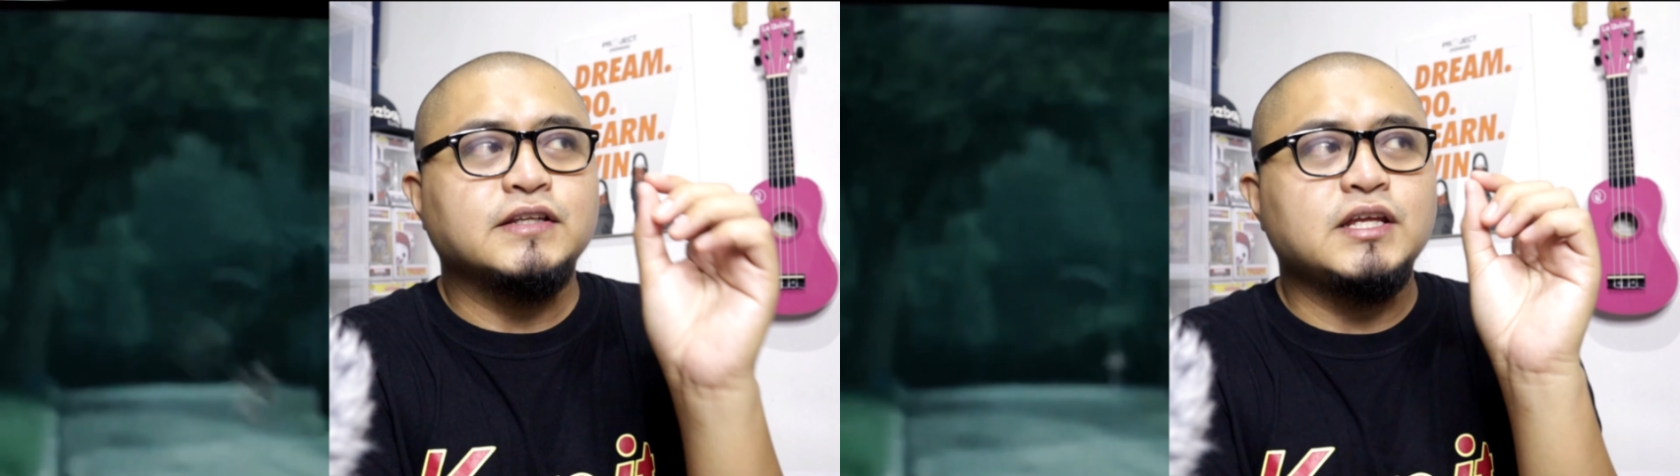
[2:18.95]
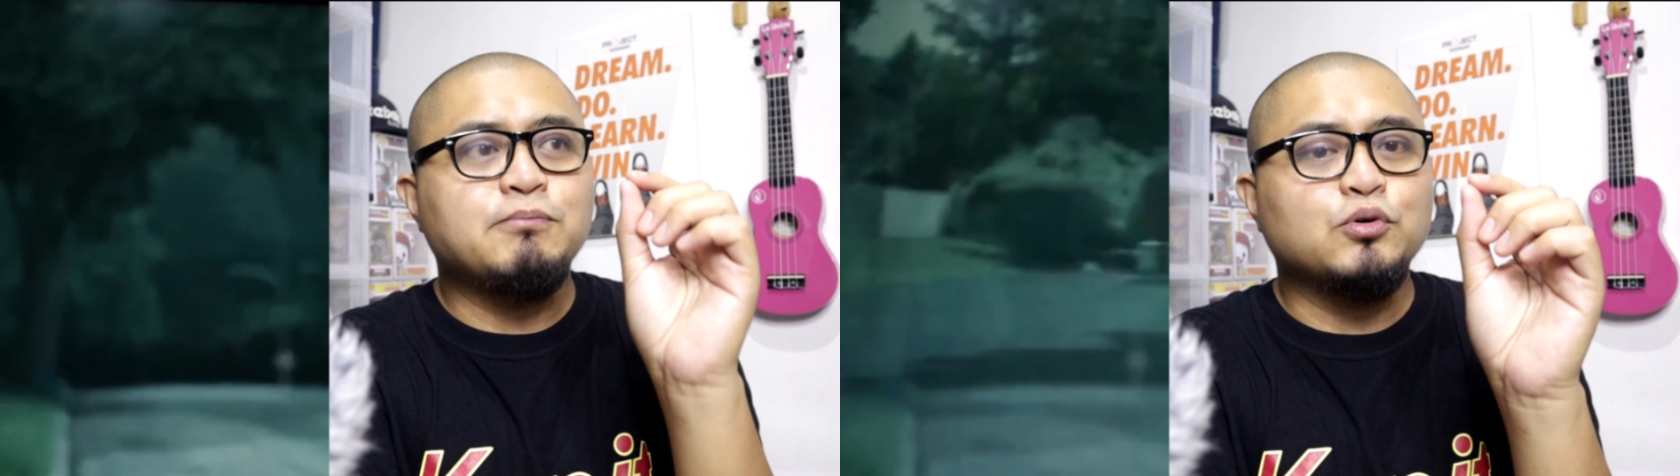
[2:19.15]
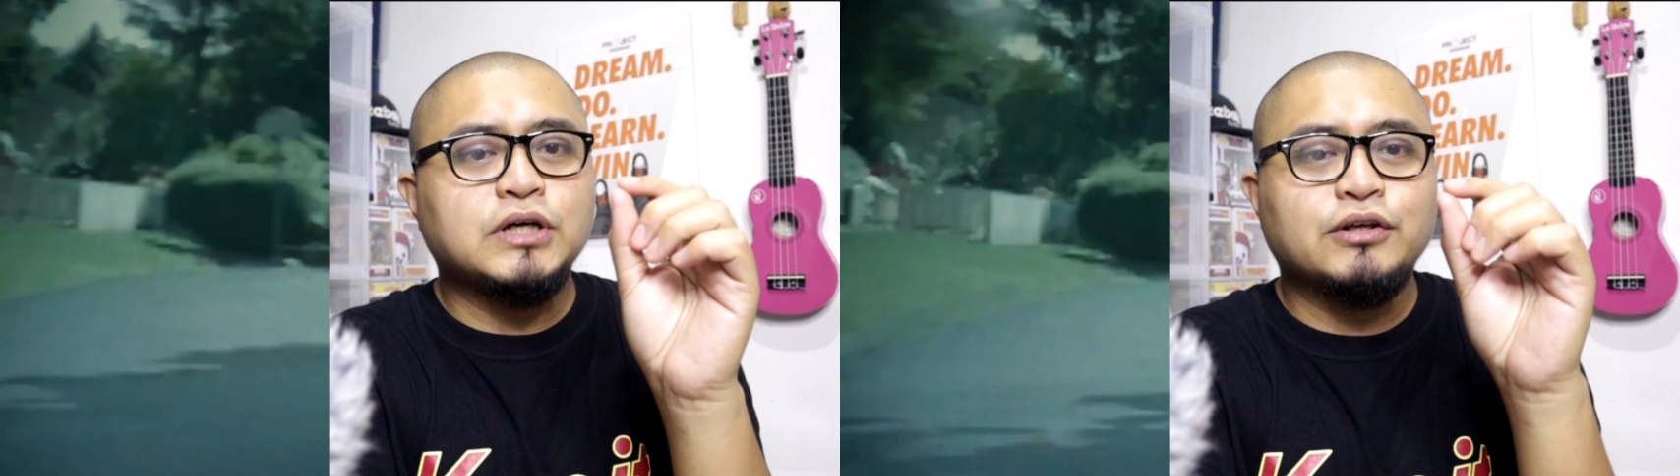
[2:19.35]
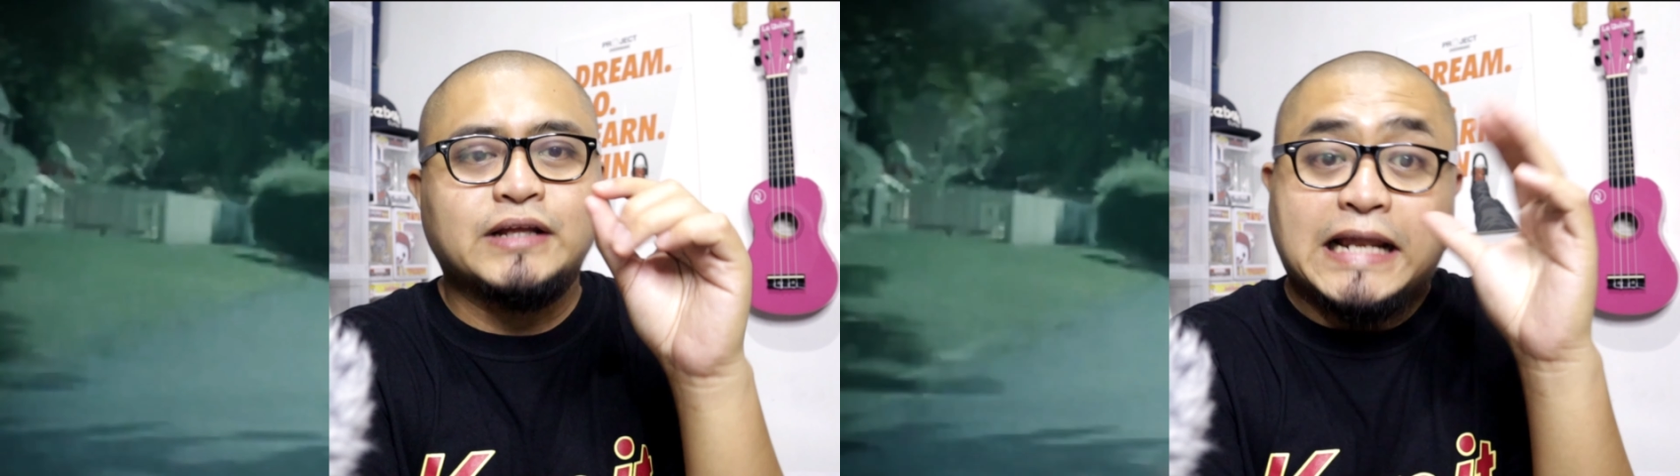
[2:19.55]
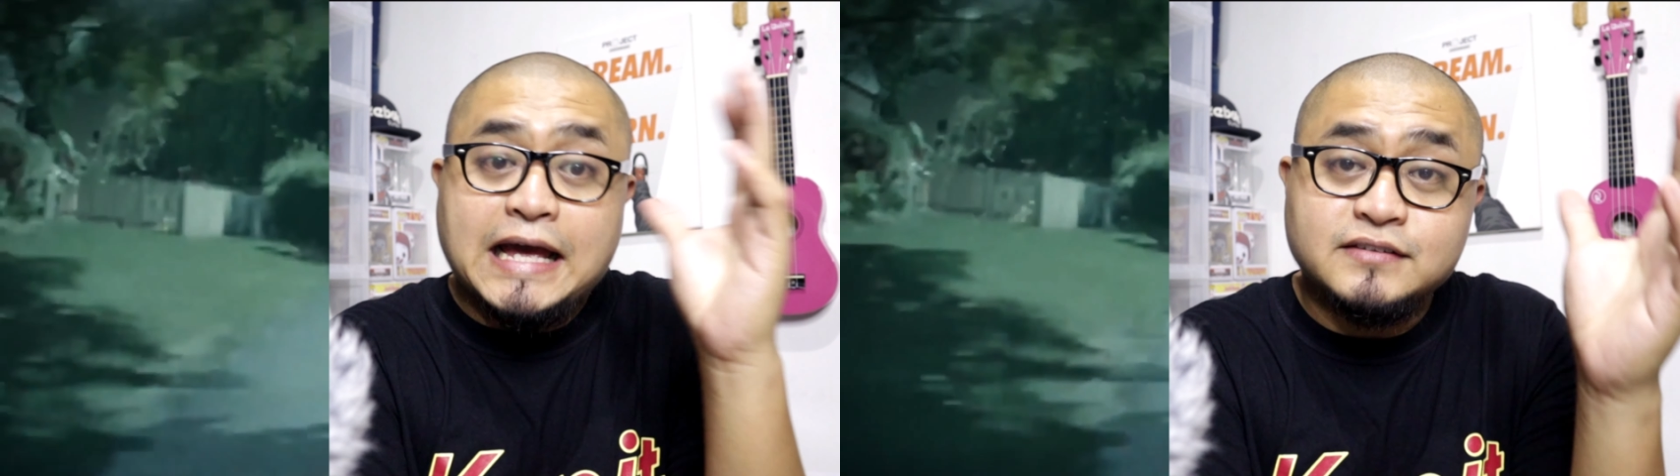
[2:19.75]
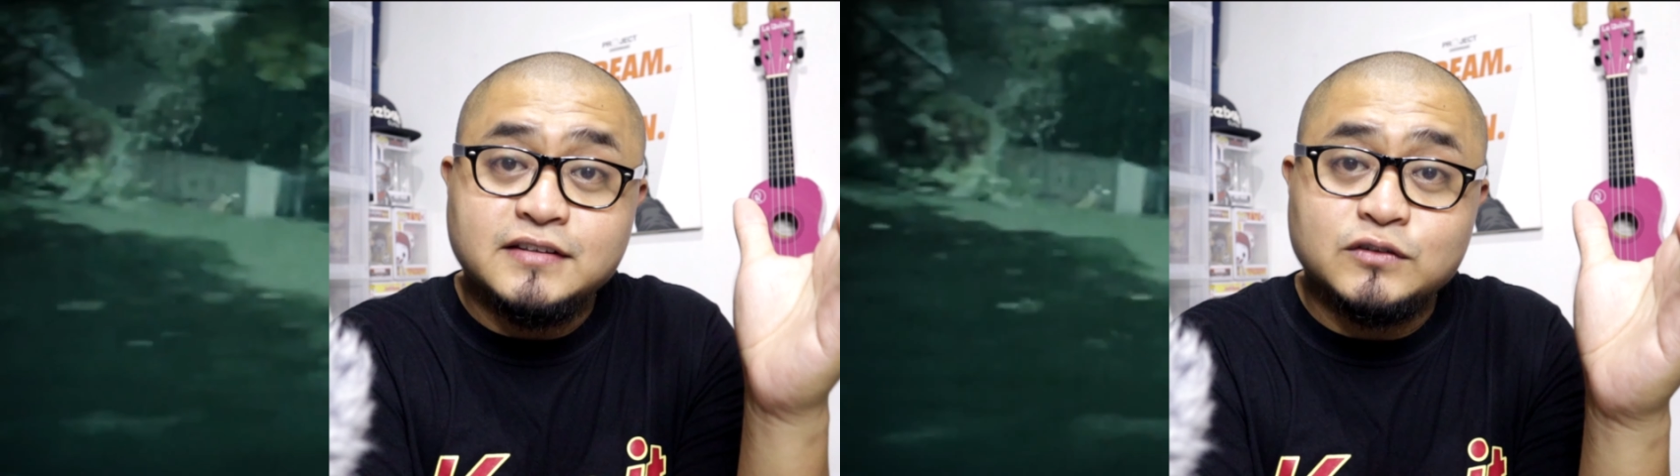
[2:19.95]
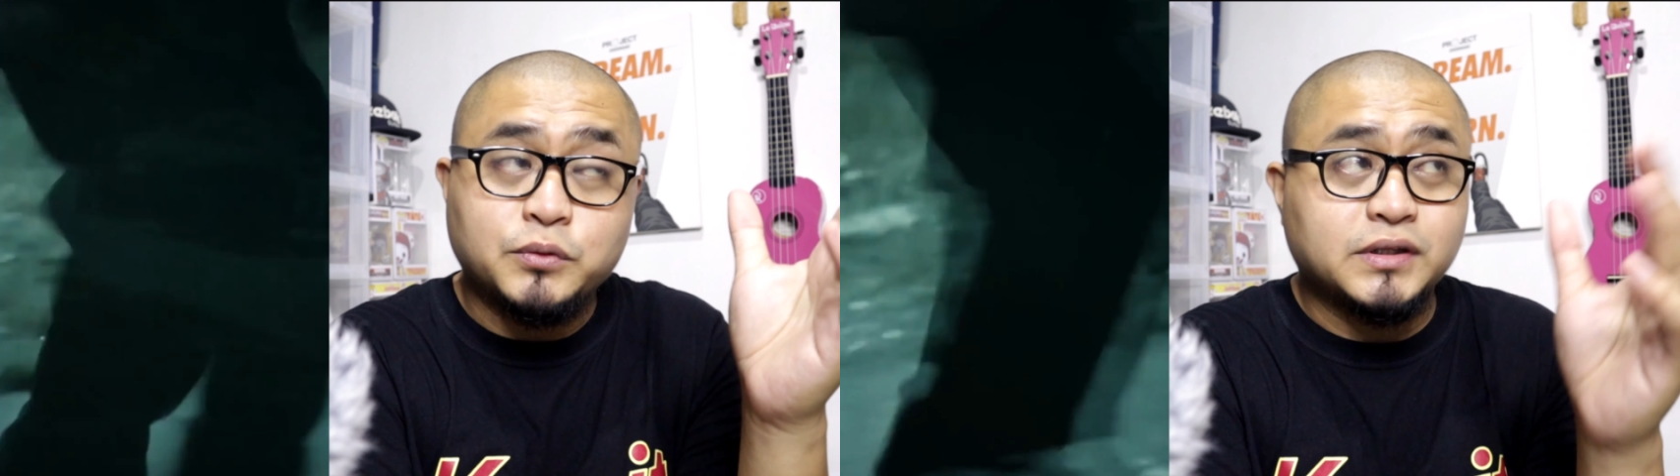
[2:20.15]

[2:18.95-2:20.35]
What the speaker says: they put out classics